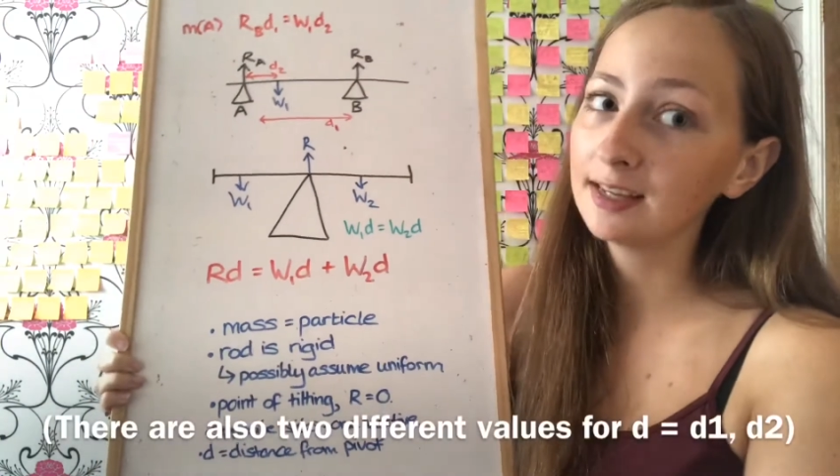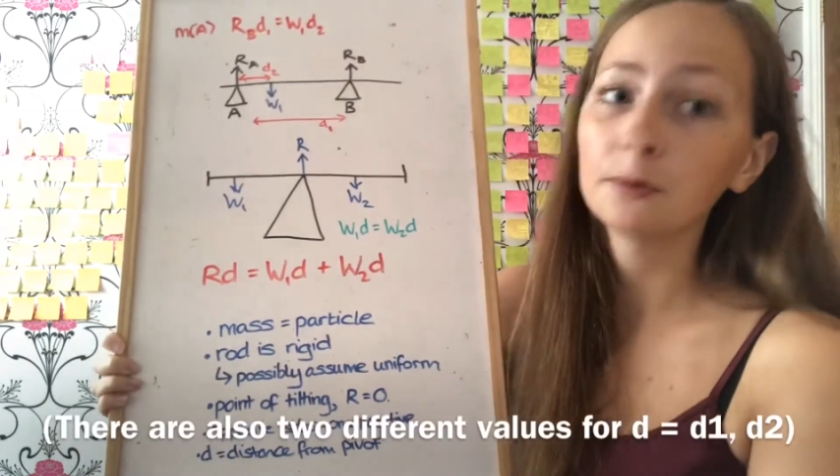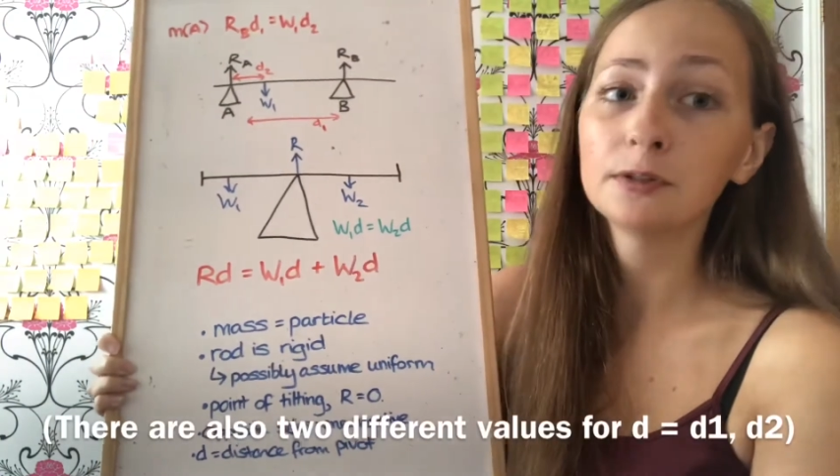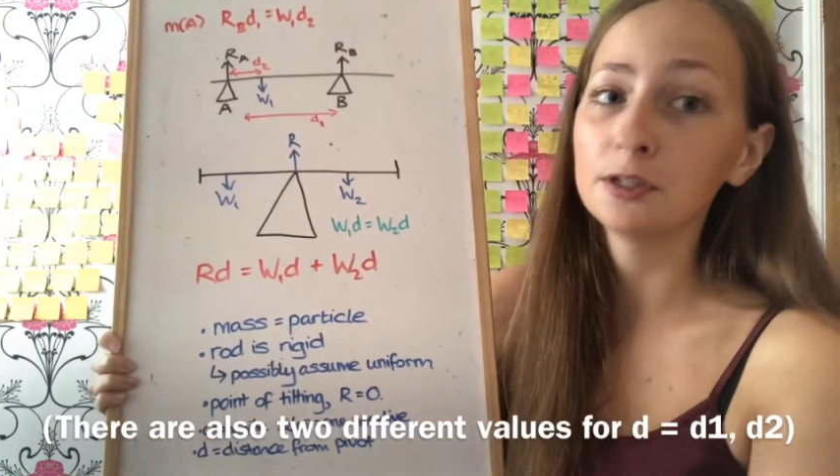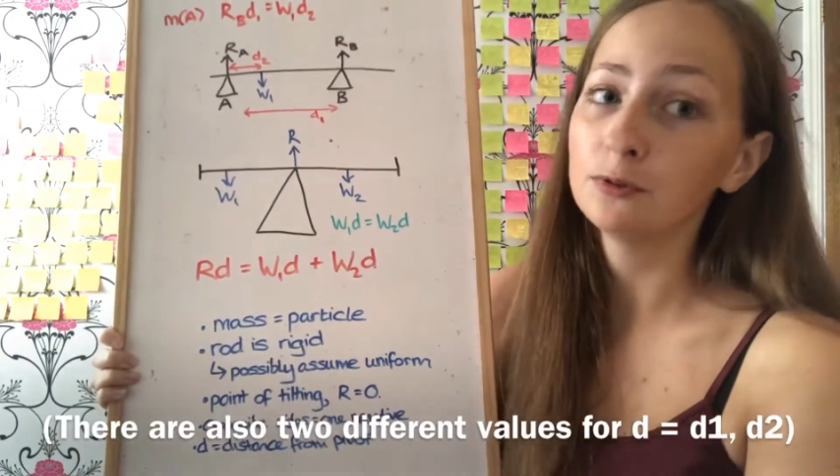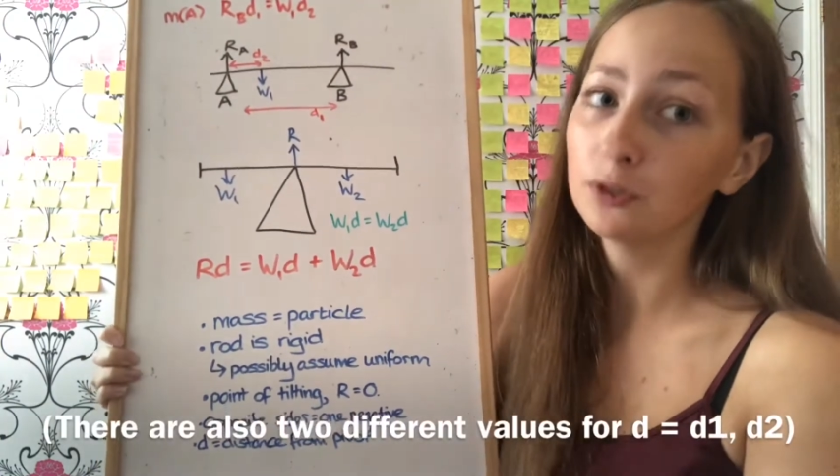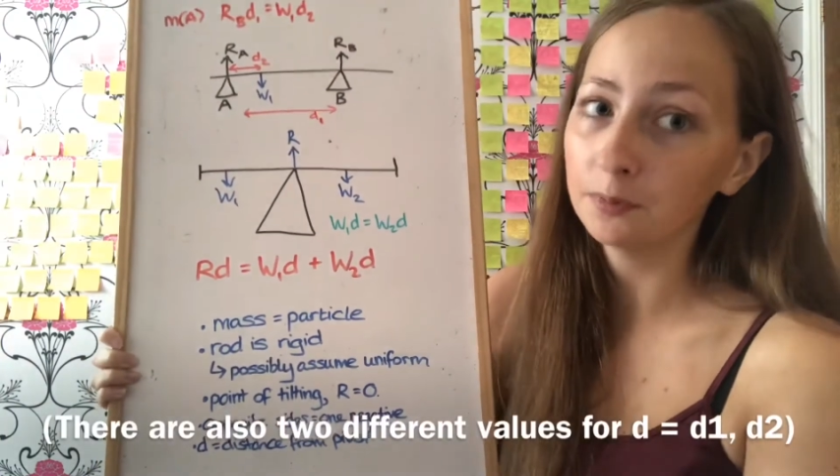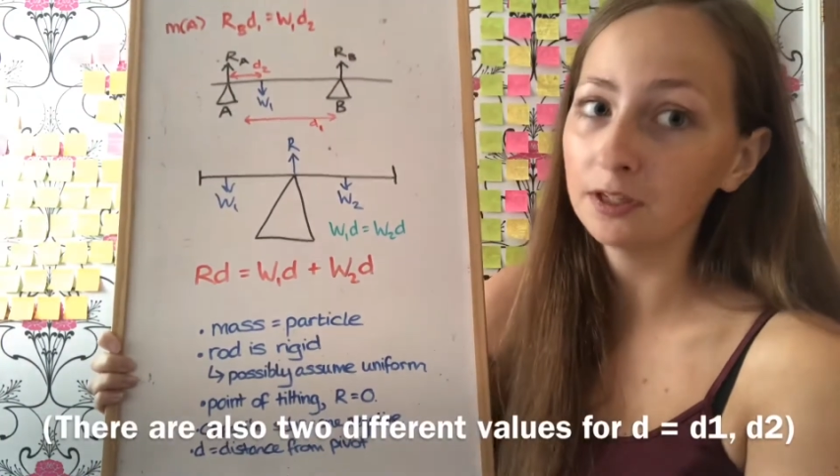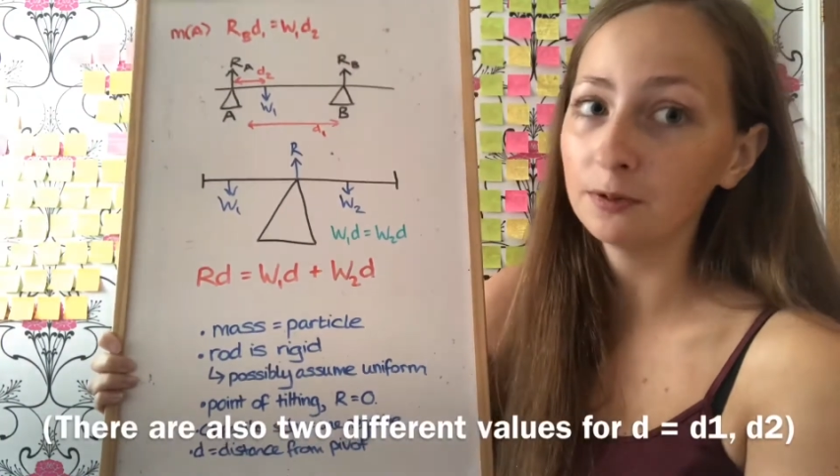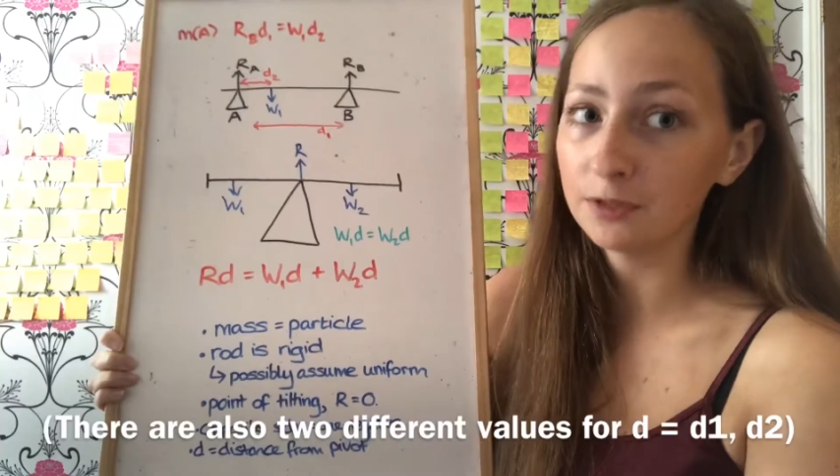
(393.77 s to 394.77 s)
equal to
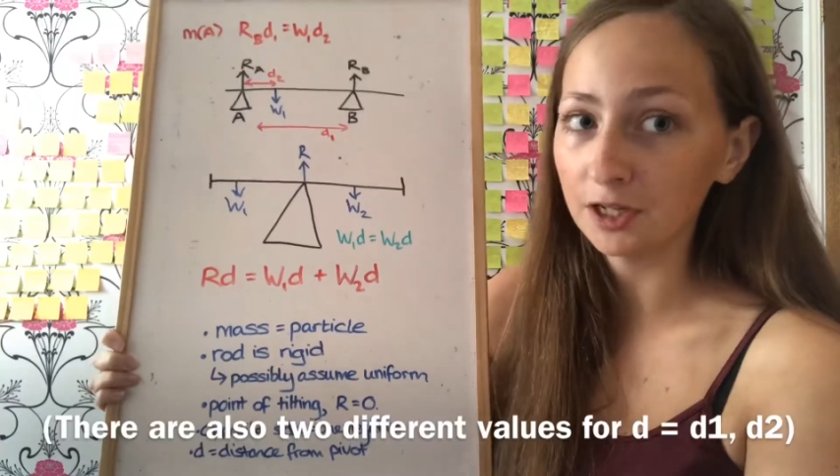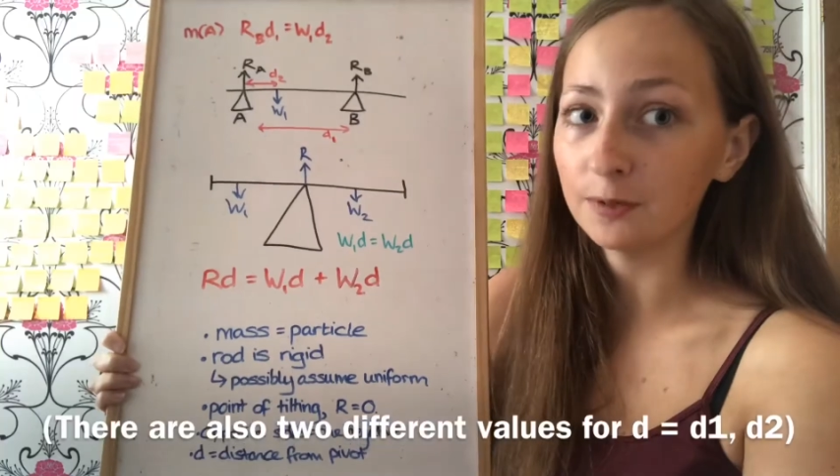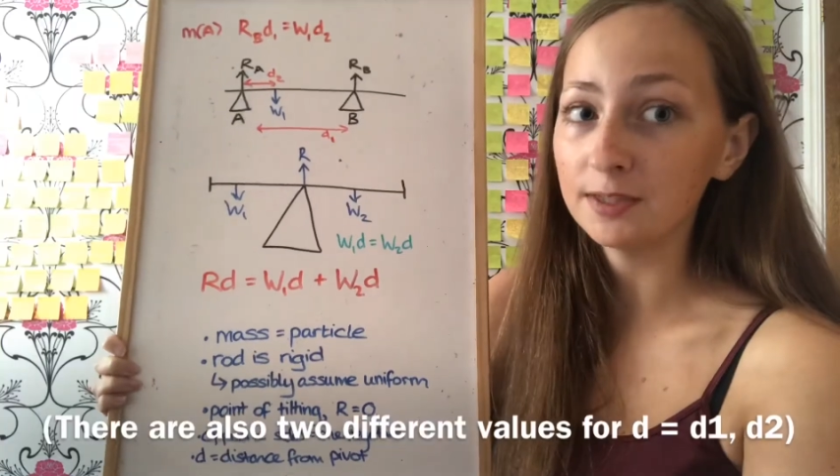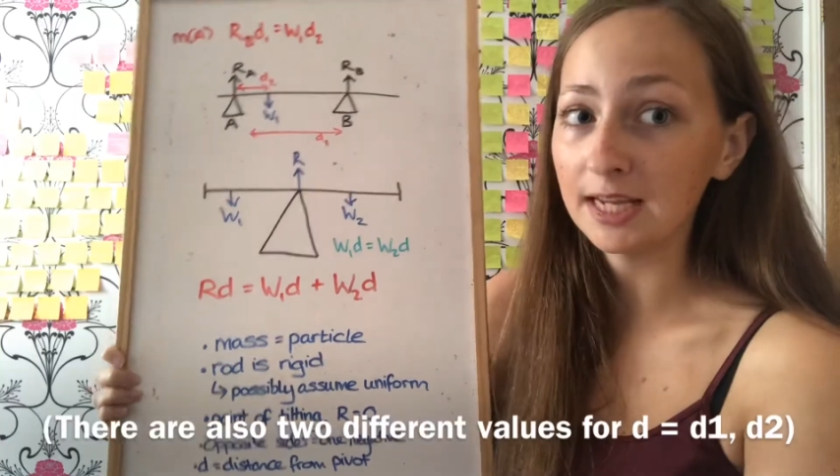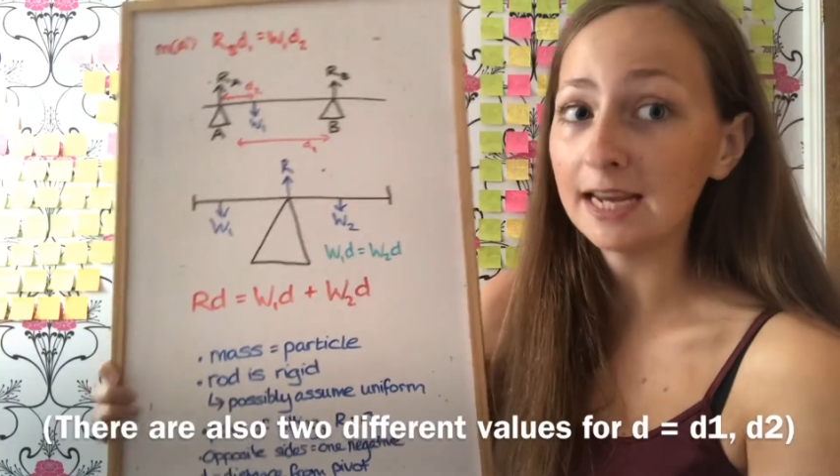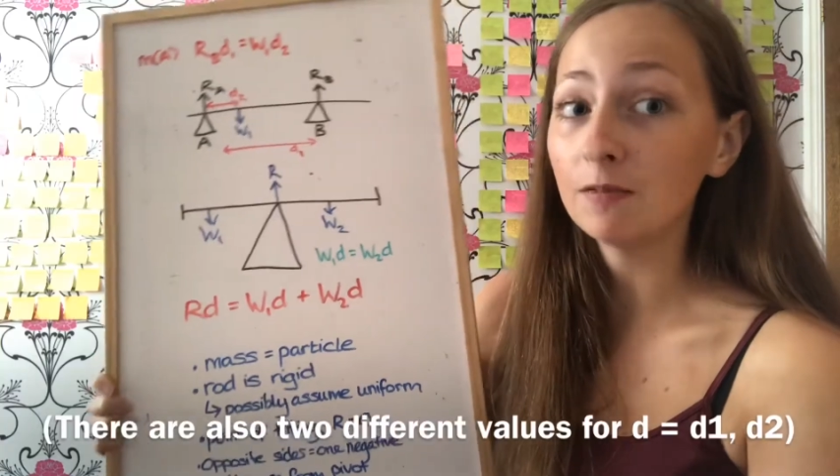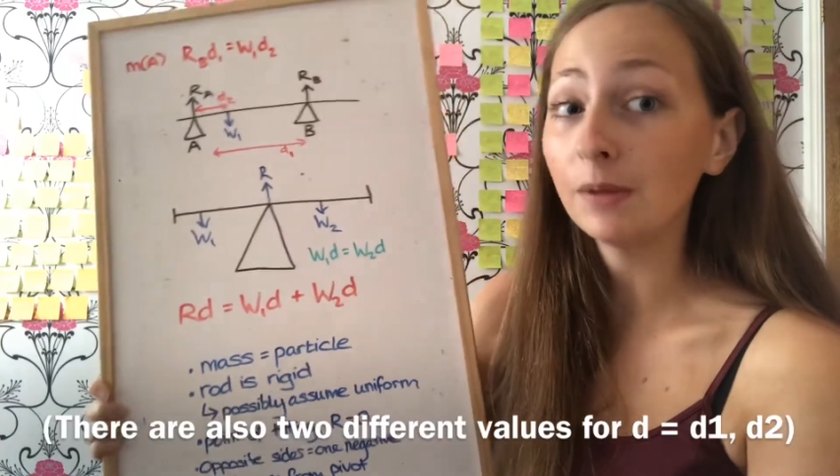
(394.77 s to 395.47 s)
W2D.